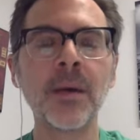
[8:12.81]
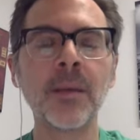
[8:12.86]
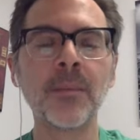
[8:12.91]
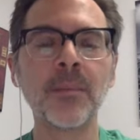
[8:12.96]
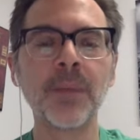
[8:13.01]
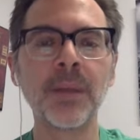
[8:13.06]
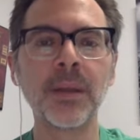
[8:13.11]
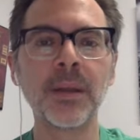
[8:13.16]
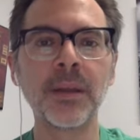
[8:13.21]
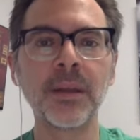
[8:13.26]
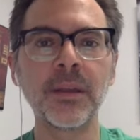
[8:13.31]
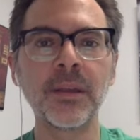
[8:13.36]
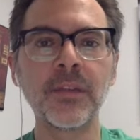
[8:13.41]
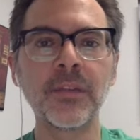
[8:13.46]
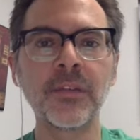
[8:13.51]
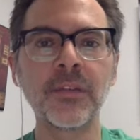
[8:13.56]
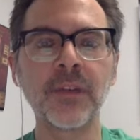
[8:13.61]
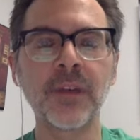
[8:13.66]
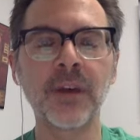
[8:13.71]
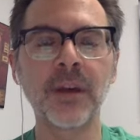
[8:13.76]
but it
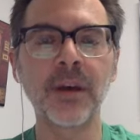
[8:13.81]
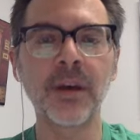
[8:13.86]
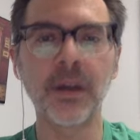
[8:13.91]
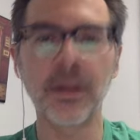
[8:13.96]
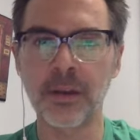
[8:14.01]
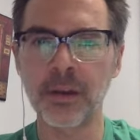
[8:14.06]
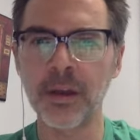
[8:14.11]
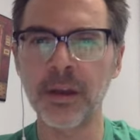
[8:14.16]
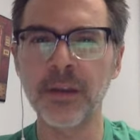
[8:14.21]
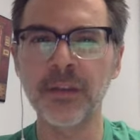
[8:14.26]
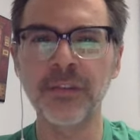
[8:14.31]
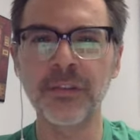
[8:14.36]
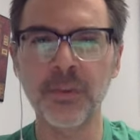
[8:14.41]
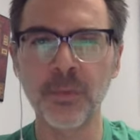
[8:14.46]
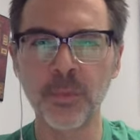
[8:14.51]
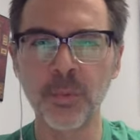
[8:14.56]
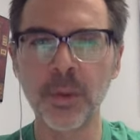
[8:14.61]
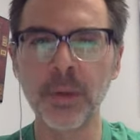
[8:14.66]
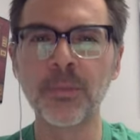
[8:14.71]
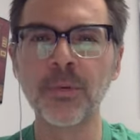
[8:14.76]
is a kind of
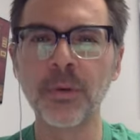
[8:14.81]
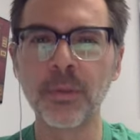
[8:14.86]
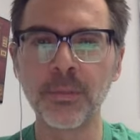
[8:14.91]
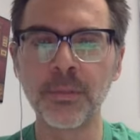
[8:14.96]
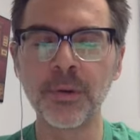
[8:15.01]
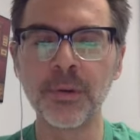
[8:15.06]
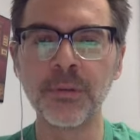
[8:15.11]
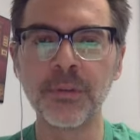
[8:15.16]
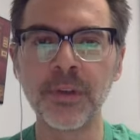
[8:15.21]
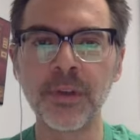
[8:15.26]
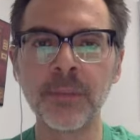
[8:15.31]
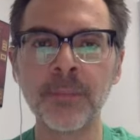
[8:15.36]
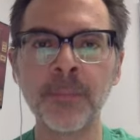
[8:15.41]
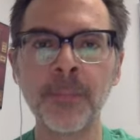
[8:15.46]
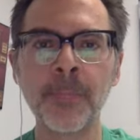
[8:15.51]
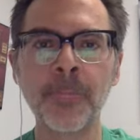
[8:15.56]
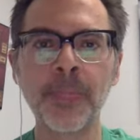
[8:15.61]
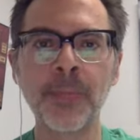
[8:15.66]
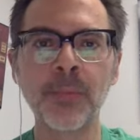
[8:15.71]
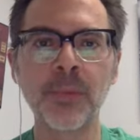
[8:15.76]
cerebral movie
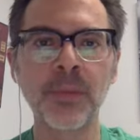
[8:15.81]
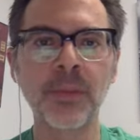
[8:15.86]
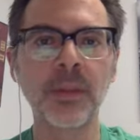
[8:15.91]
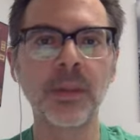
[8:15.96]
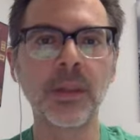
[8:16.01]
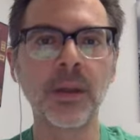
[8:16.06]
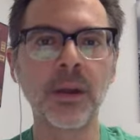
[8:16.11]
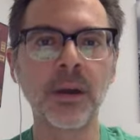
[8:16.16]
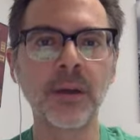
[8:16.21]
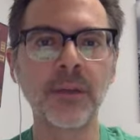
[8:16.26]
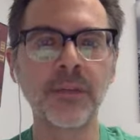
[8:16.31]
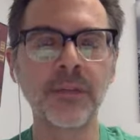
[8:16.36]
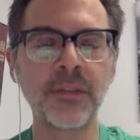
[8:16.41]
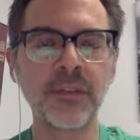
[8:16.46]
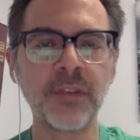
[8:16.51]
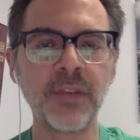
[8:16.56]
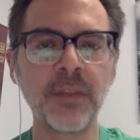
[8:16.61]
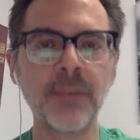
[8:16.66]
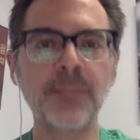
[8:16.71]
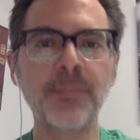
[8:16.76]
with a lot of
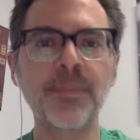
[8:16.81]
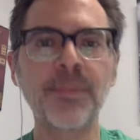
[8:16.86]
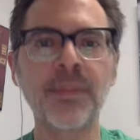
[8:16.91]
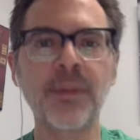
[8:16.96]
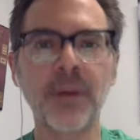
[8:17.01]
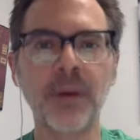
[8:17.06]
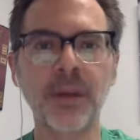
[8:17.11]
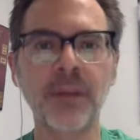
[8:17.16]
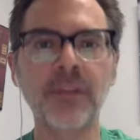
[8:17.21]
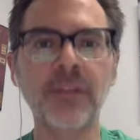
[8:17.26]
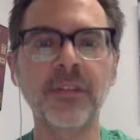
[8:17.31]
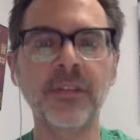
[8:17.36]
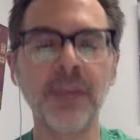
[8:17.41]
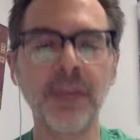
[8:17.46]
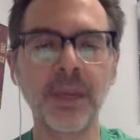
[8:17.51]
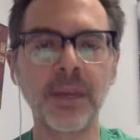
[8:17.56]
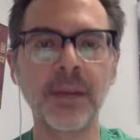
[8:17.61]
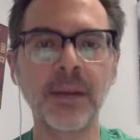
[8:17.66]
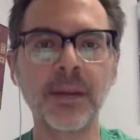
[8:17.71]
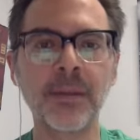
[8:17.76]
deep thoughts
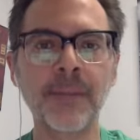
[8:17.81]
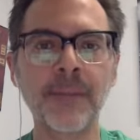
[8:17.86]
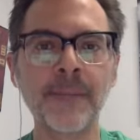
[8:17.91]
in it,